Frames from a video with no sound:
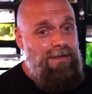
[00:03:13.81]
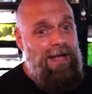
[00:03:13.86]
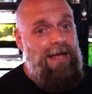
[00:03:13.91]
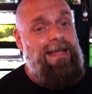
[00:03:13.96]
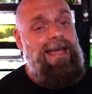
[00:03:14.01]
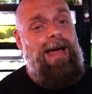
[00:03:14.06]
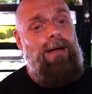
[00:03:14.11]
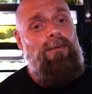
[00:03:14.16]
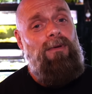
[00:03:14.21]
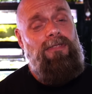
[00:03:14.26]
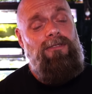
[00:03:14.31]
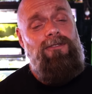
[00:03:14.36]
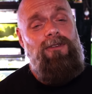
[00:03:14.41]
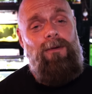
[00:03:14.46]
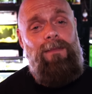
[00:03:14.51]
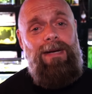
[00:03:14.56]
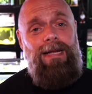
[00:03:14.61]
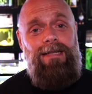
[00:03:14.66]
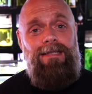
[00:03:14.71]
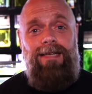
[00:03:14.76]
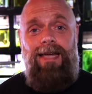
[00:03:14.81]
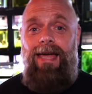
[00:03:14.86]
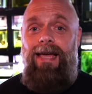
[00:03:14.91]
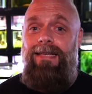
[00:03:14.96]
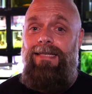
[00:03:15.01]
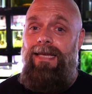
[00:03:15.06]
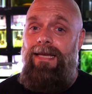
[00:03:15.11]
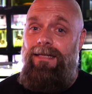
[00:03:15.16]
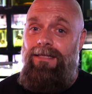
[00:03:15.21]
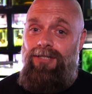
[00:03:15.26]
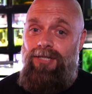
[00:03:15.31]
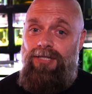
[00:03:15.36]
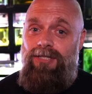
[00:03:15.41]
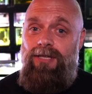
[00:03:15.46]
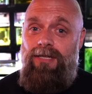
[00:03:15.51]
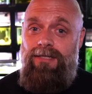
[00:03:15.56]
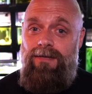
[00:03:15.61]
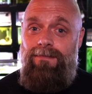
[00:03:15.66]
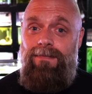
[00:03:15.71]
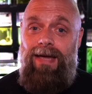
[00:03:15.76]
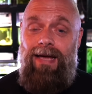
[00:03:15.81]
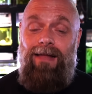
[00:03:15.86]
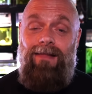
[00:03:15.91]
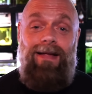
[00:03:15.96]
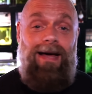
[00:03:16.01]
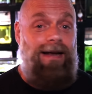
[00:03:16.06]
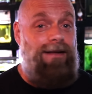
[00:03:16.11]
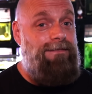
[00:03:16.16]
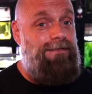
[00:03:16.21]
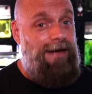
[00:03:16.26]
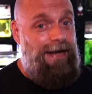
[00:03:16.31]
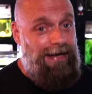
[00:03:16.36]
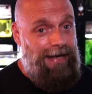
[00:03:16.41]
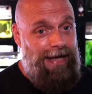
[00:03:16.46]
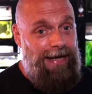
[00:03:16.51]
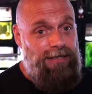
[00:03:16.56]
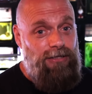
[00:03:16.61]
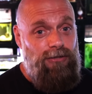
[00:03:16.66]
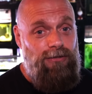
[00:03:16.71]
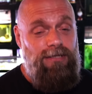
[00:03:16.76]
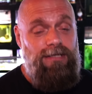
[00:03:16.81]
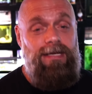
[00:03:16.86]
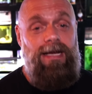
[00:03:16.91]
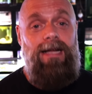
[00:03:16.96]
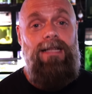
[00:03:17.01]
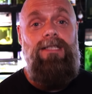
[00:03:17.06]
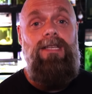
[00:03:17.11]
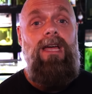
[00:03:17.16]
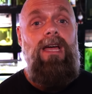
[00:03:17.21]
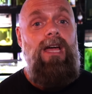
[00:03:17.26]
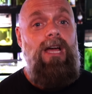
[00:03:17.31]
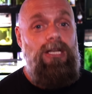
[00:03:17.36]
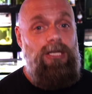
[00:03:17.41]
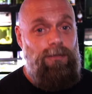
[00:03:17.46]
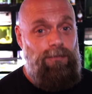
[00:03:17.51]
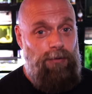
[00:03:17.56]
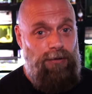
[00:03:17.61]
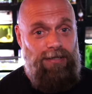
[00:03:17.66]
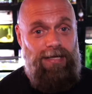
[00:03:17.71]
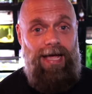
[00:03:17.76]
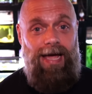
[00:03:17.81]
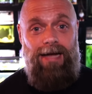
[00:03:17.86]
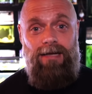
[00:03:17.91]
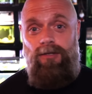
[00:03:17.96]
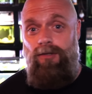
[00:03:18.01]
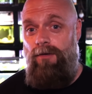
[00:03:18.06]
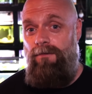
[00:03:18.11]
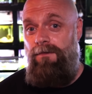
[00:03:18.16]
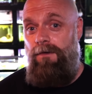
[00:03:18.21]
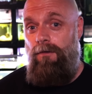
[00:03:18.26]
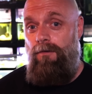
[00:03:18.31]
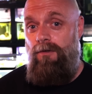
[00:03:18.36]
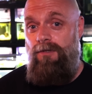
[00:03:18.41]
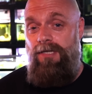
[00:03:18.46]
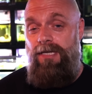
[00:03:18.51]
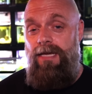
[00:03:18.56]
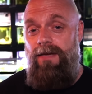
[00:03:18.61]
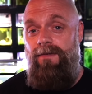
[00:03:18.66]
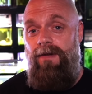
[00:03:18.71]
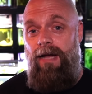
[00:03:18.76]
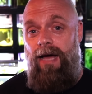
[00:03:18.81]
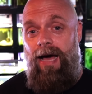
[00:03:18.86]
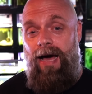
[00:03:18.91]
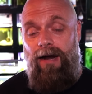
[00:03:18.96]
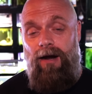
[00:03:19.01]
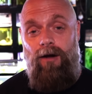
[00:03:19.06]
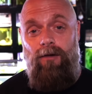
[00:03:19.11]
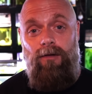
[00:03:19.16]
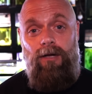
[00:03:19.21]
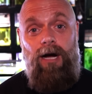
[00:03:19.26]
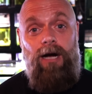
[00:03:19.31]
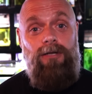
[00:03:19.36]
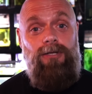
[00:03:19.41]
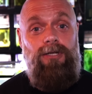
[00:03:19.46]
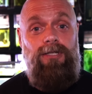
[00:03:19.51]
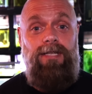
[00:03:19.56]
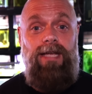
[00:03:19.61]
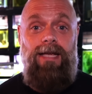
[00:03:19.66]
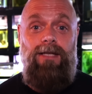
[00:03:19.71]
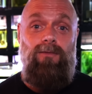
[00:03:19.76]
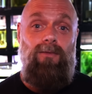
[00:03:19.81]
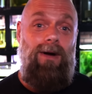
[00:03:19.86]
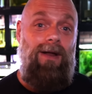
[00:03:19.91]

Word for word: Again, with so many tanks, it just doesn't make a lot of financial sense to put canister filters even on our larger tanks.